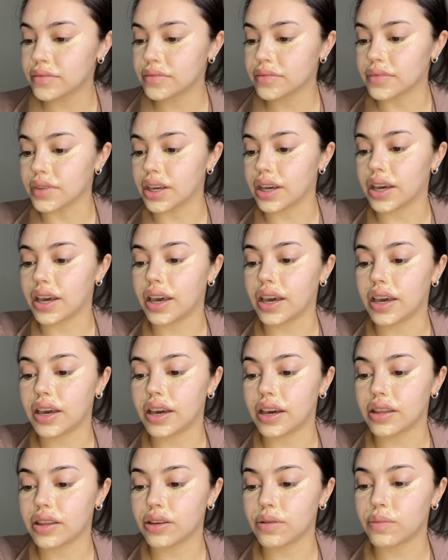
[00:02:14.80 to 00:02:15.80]
Okay,
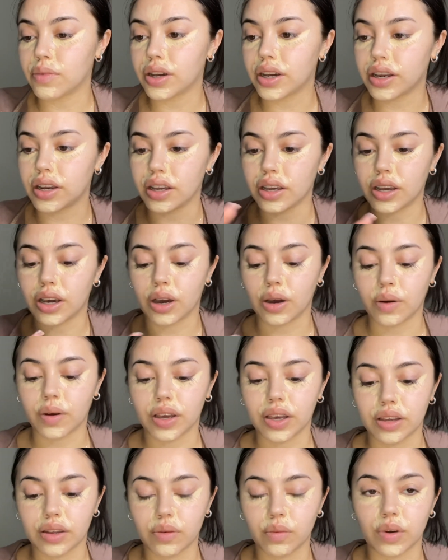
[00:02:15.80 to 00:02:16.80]
and then we're gonna go
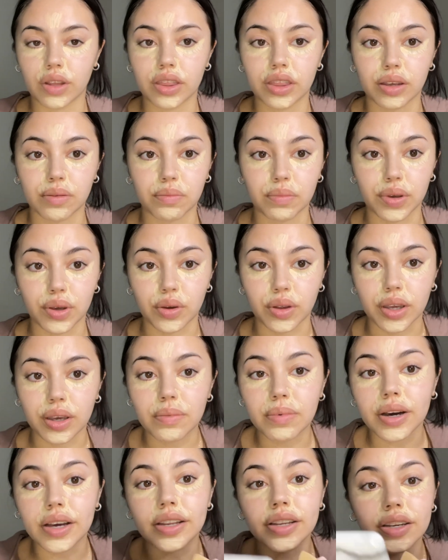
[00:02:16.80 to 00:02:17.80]
in with the Beauty
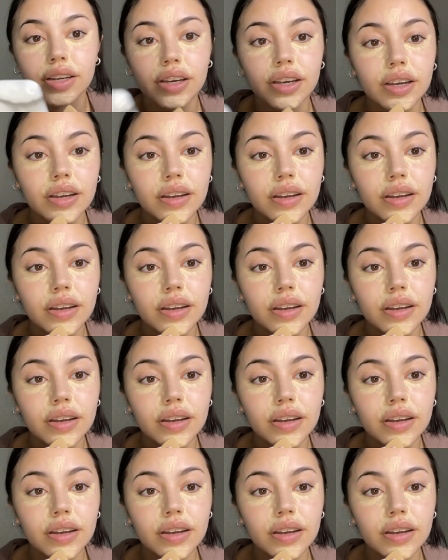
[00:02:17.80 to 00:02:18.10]
Blender.